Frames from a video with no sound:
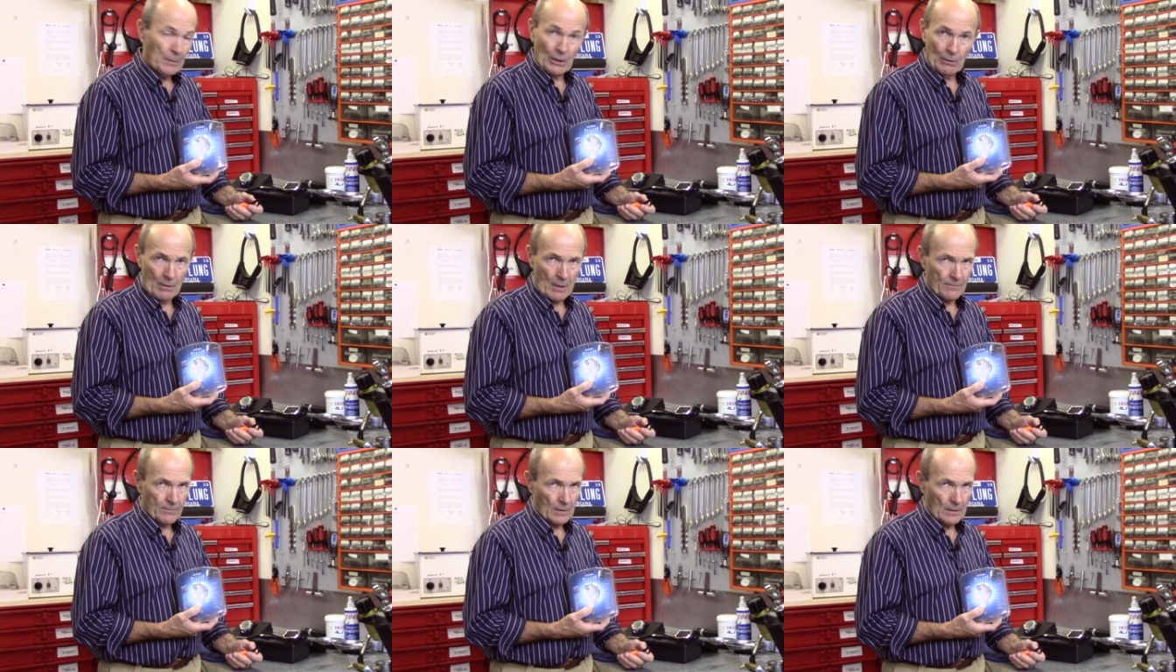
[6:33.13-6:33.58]
Been
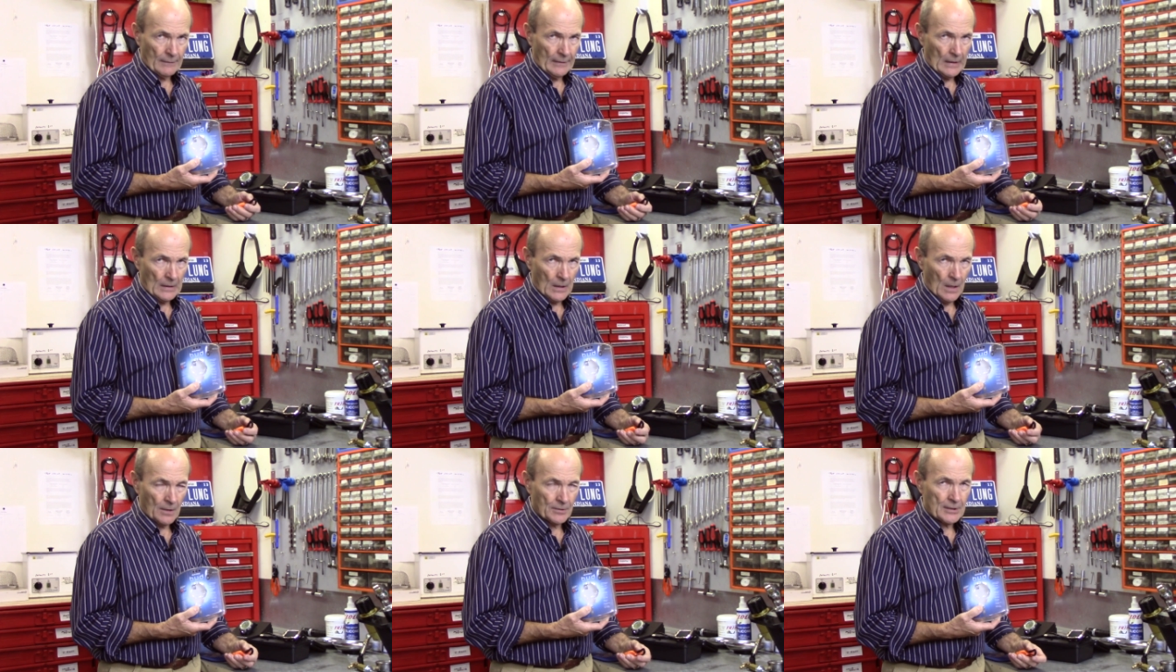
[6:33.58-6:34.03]
around for a
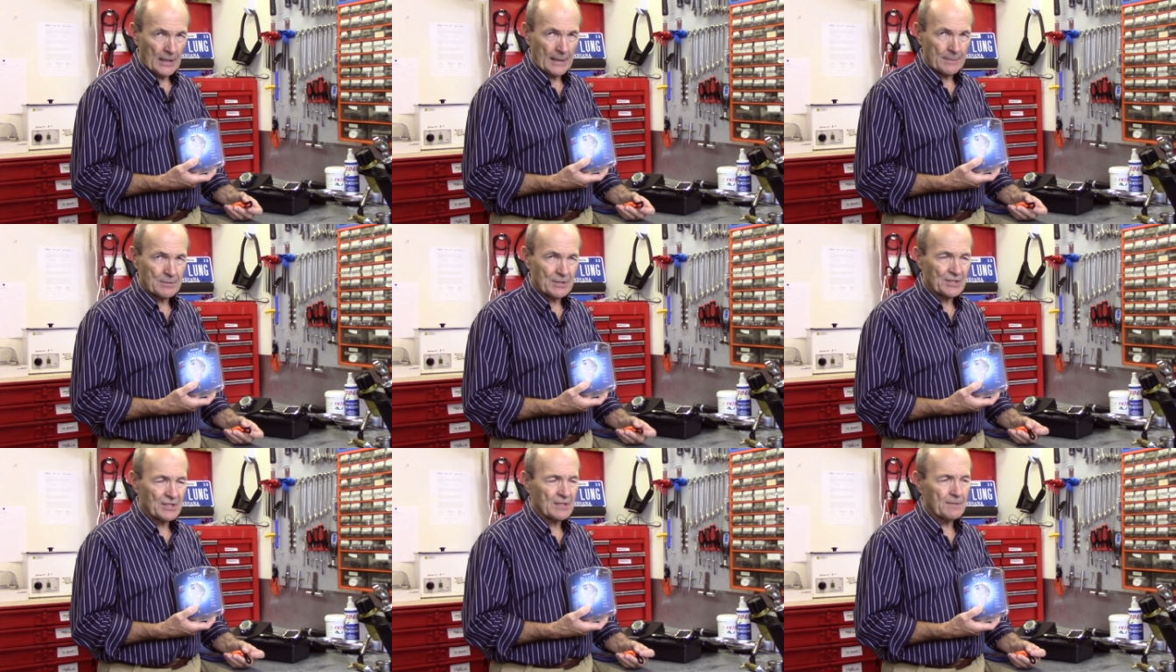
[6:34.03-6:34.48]
very long
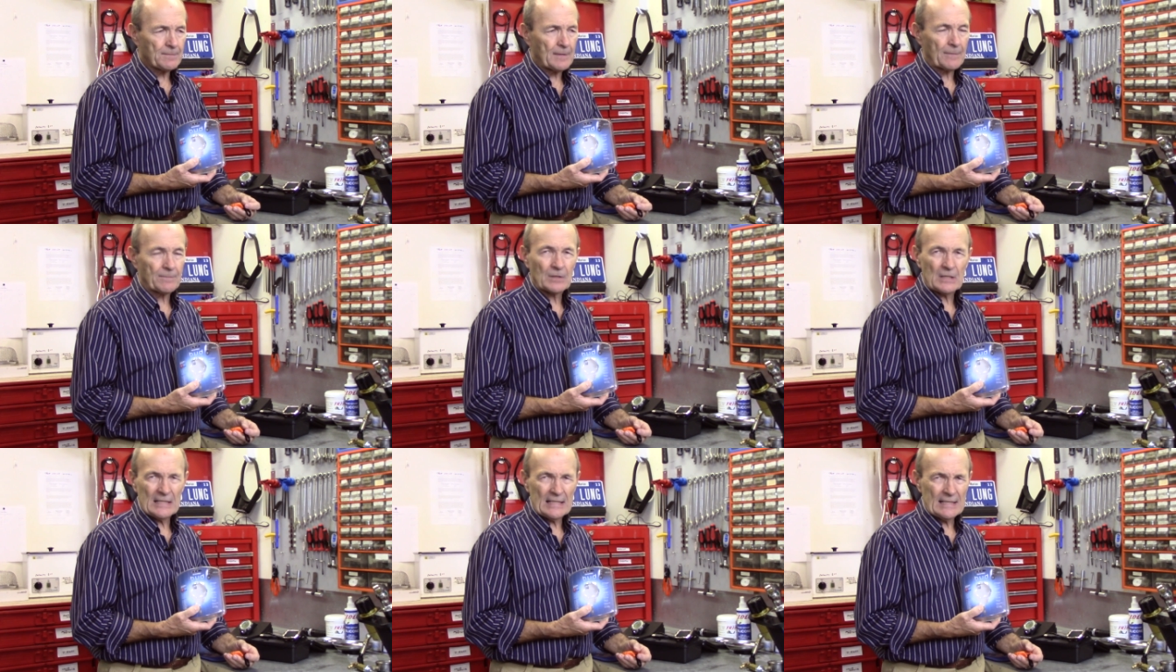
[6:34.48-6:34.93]
time since the
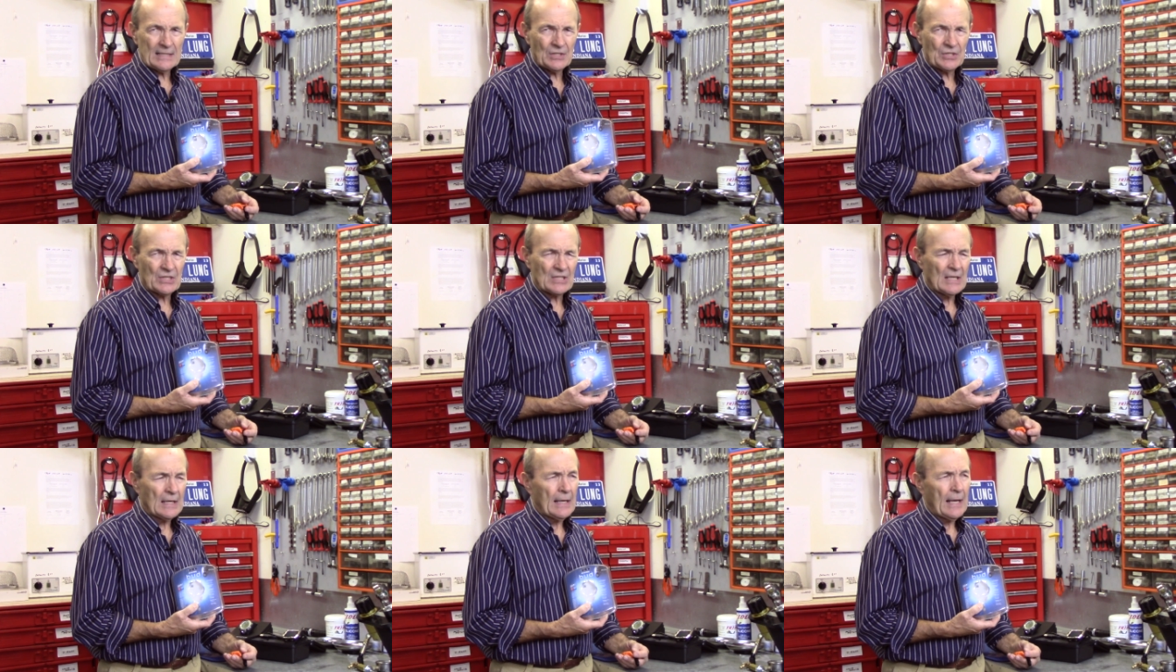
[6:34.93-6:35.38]

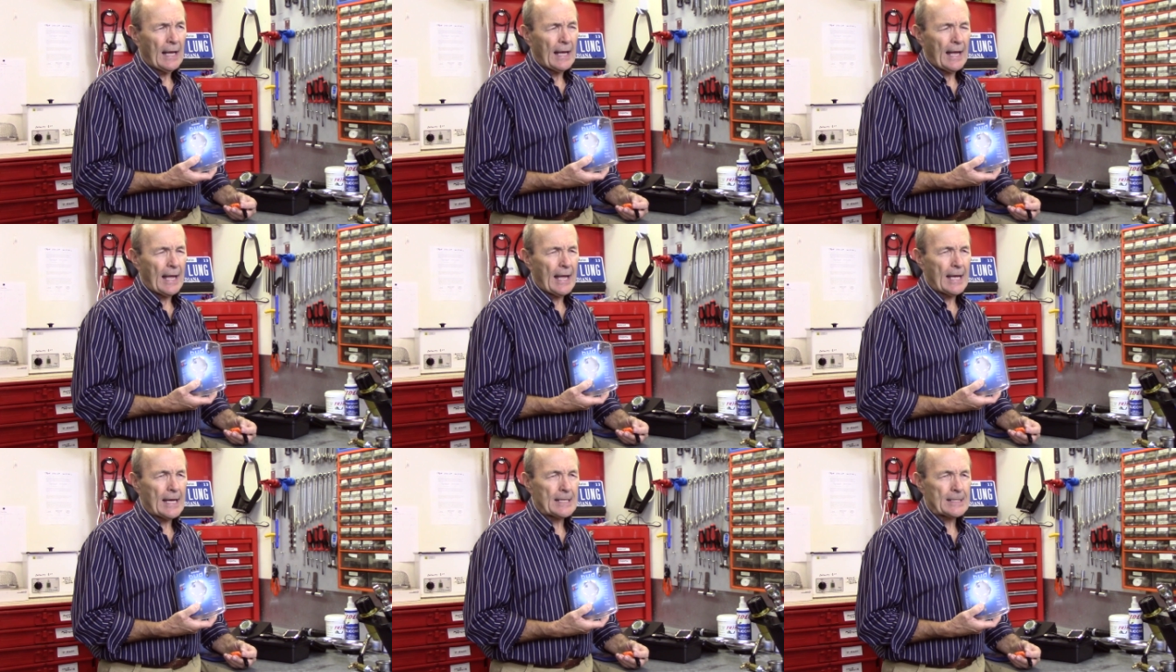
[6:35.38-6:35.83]
50s,
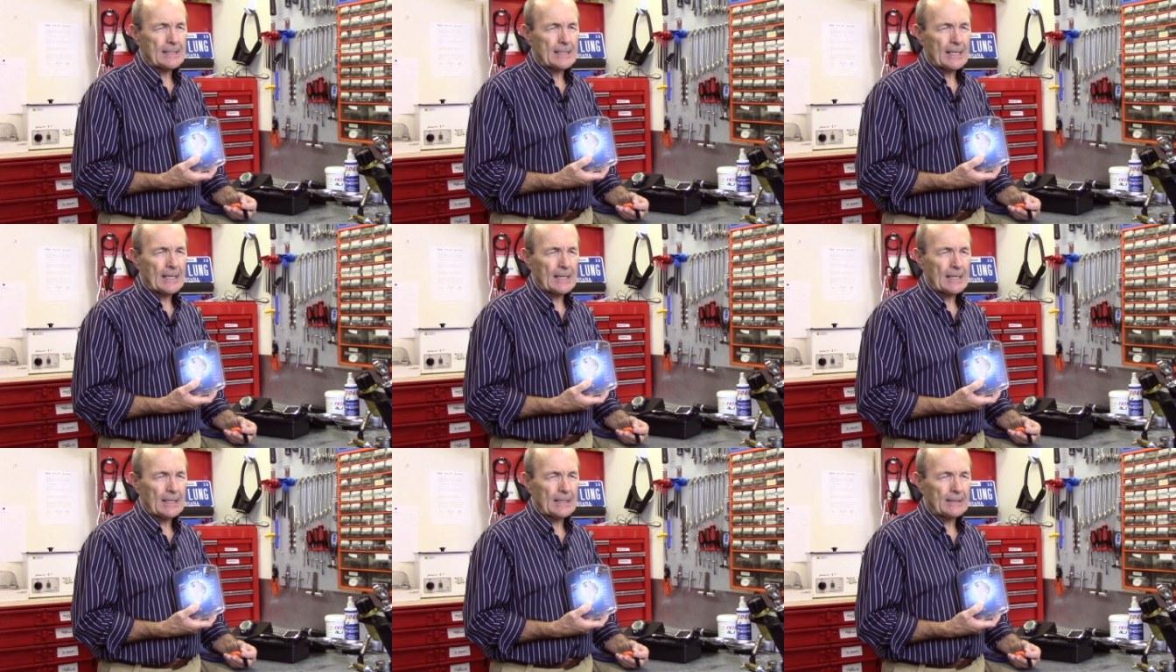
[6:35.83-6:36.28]
and
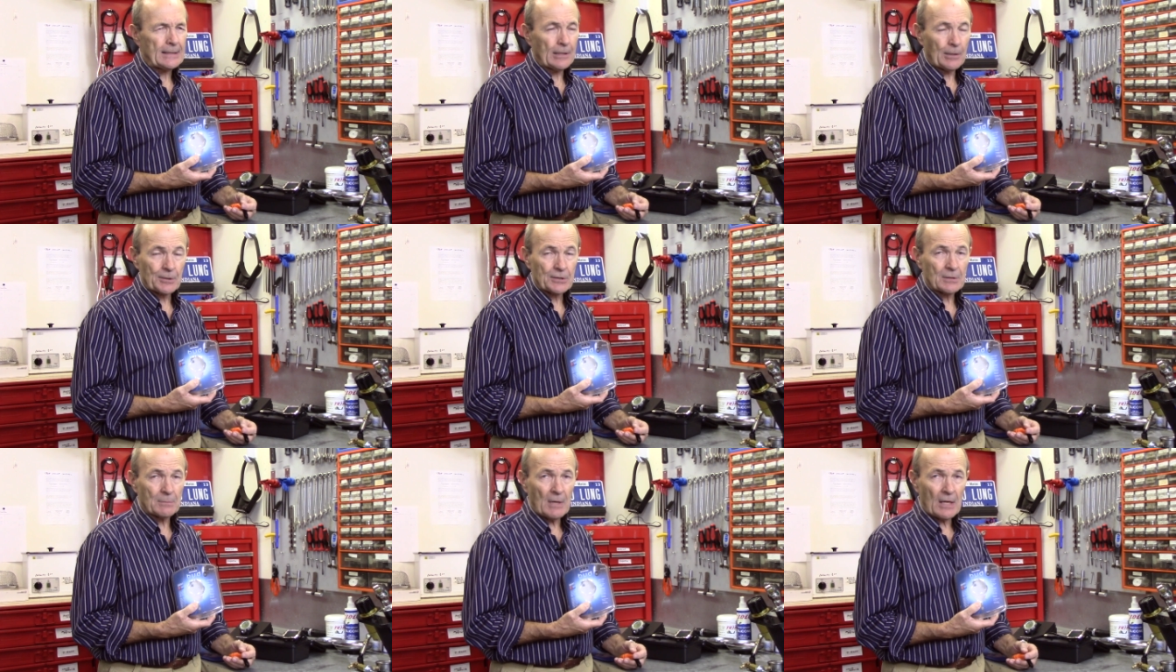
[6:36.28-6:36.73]
uh, they
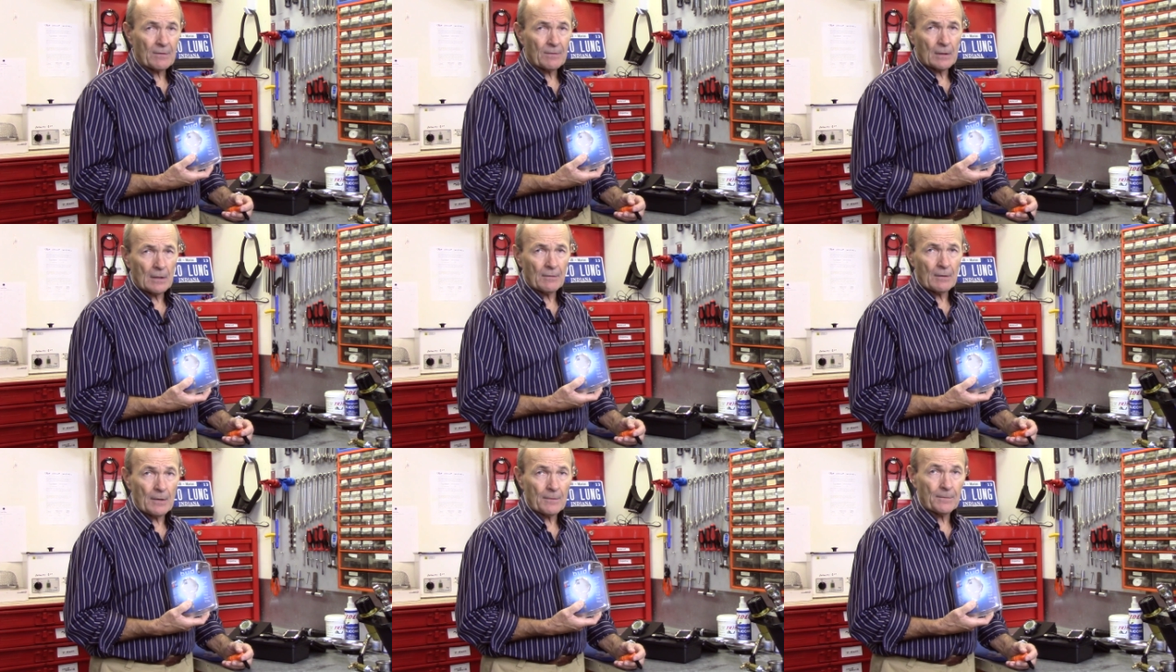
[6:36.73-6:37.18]
also make
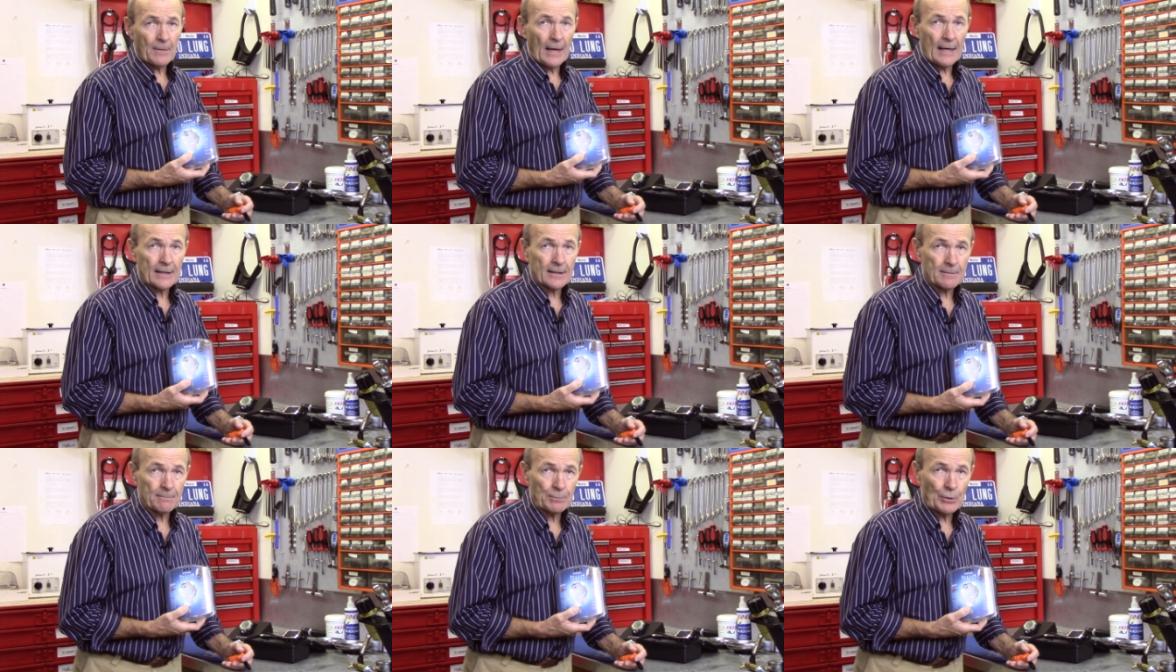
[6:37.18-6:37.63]
very very
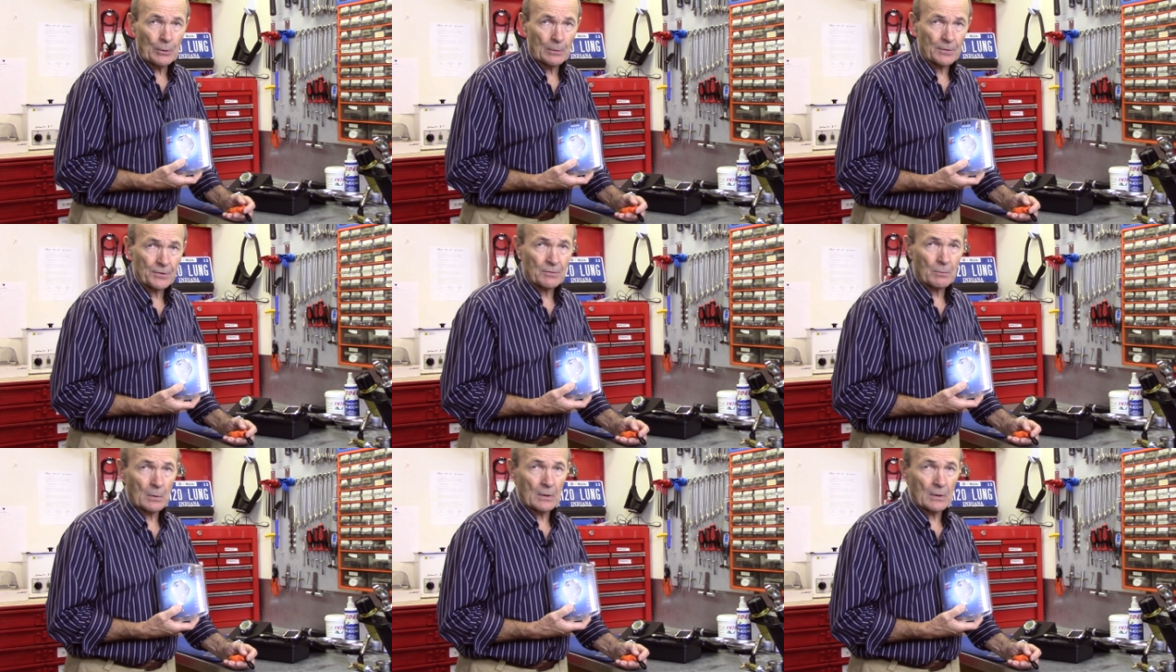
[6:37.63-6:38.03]
fine computers.